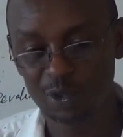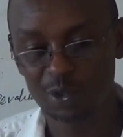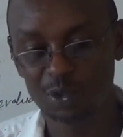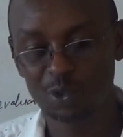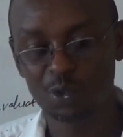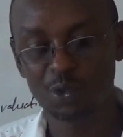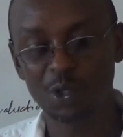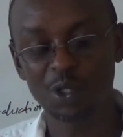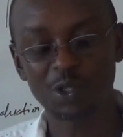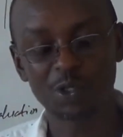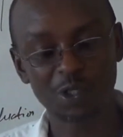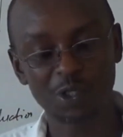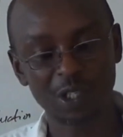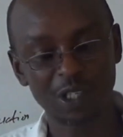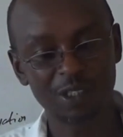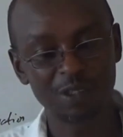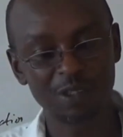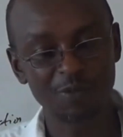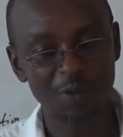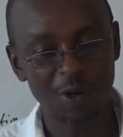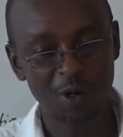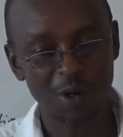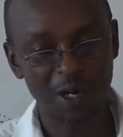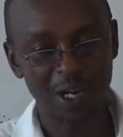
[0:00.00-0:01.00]
to attract
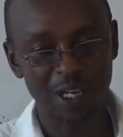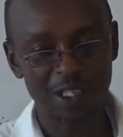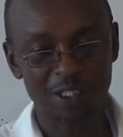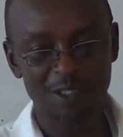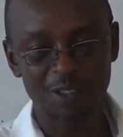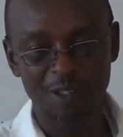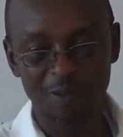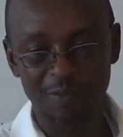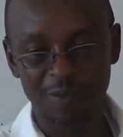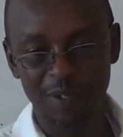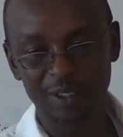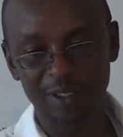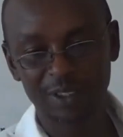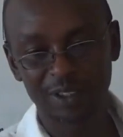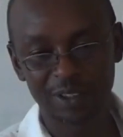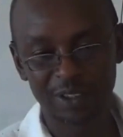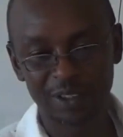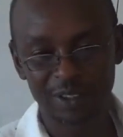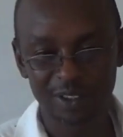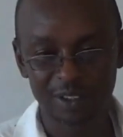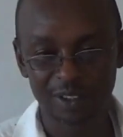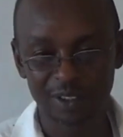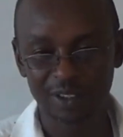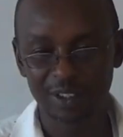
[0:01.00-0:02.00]
more
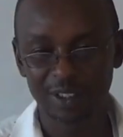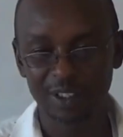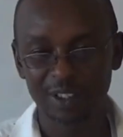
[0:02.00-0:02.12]
customers